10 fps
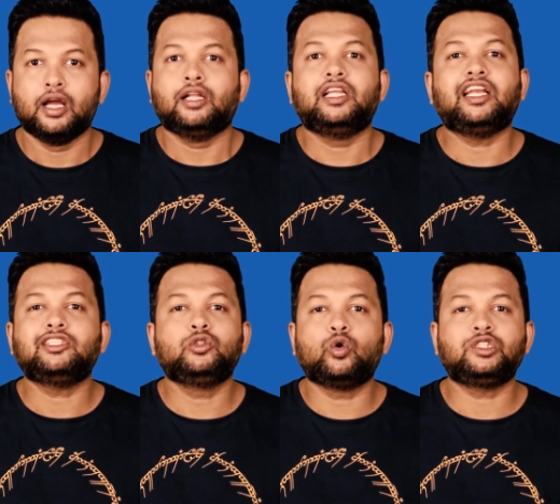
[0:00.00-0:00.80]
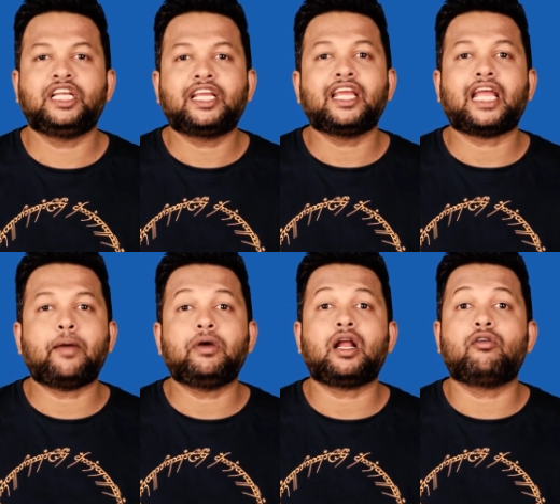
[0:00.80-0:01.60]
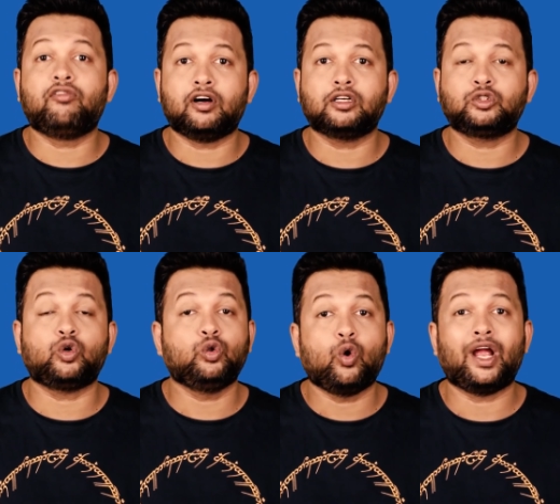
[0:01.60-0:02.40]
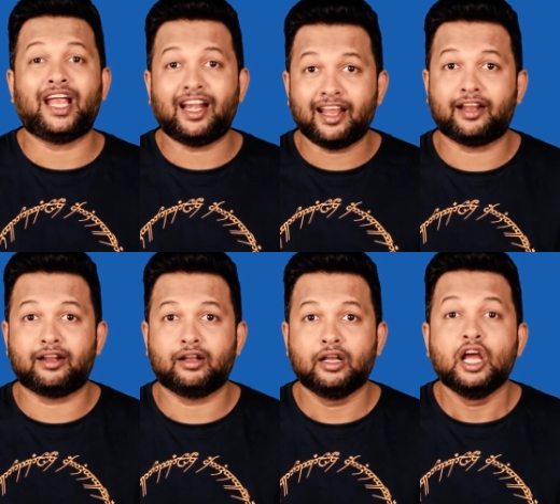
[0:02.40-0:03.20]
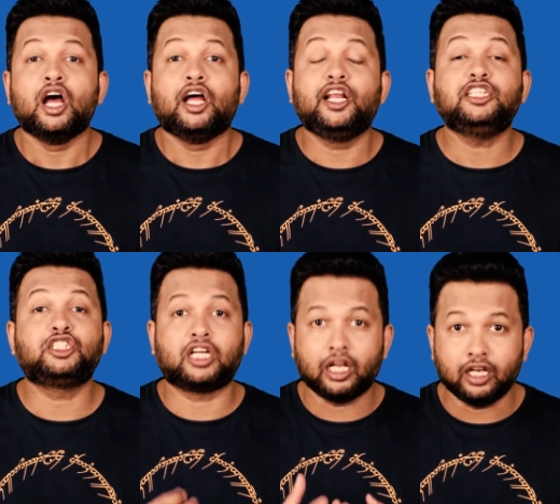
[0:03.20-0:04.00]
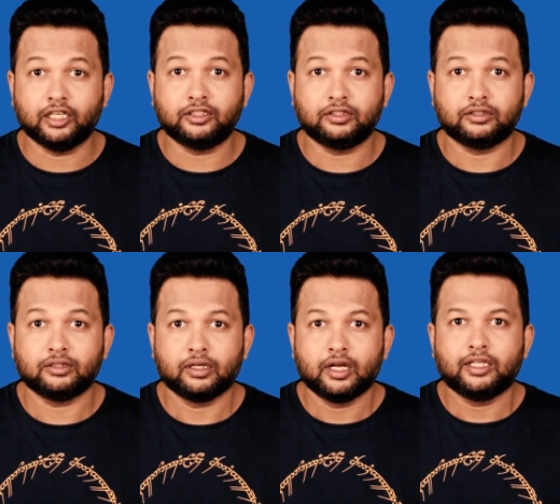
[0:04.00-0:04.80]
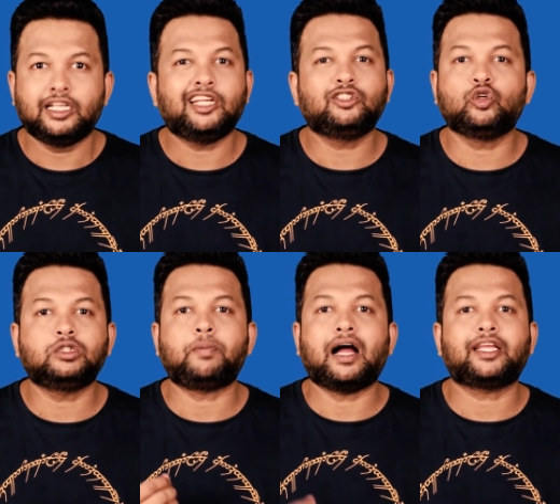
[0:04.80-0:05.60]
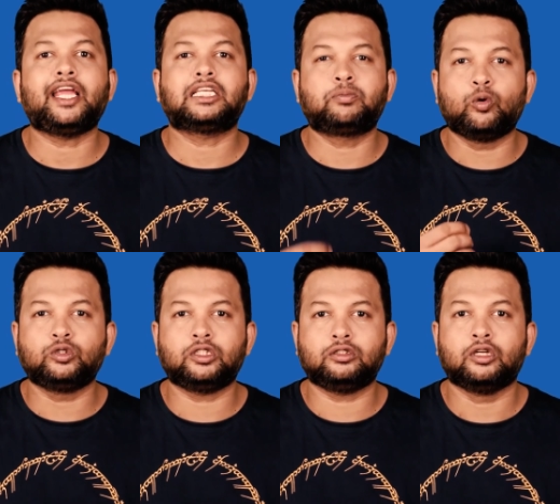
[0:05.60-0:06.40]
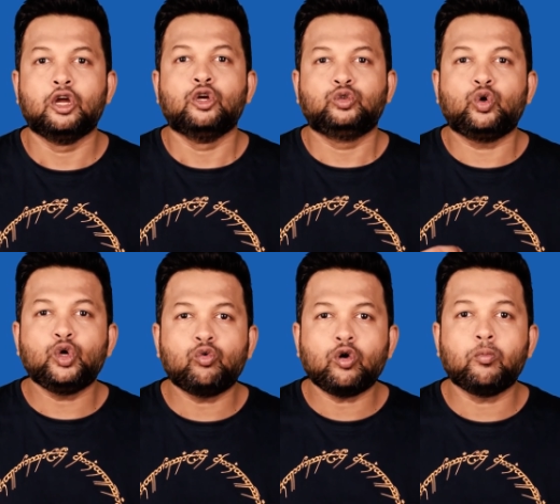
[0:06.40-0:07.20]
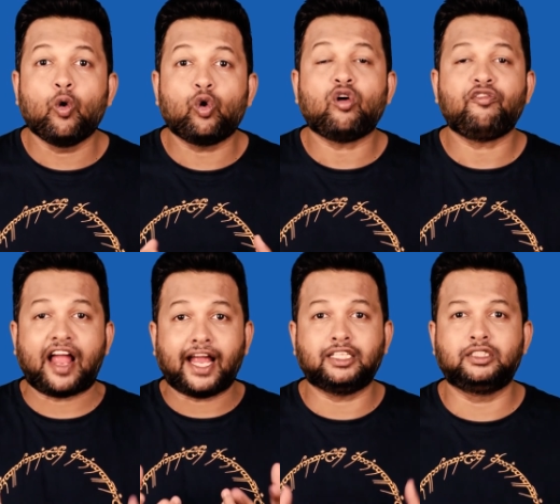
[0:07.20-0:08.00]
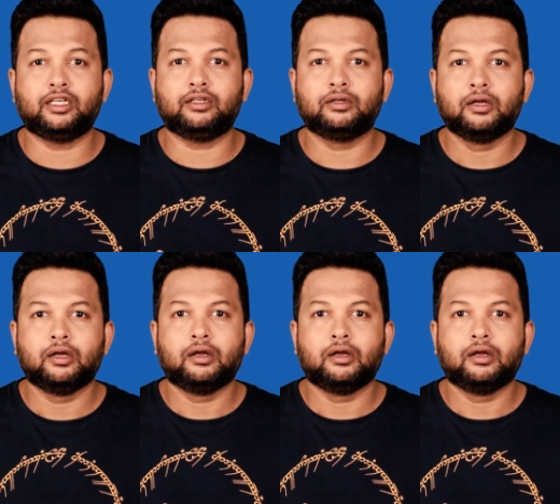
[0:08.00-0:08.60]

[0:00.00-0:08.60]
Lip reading: There is no shaky camera work, so no headache. Rich colors. There is no sparky explosion, so you want more of action.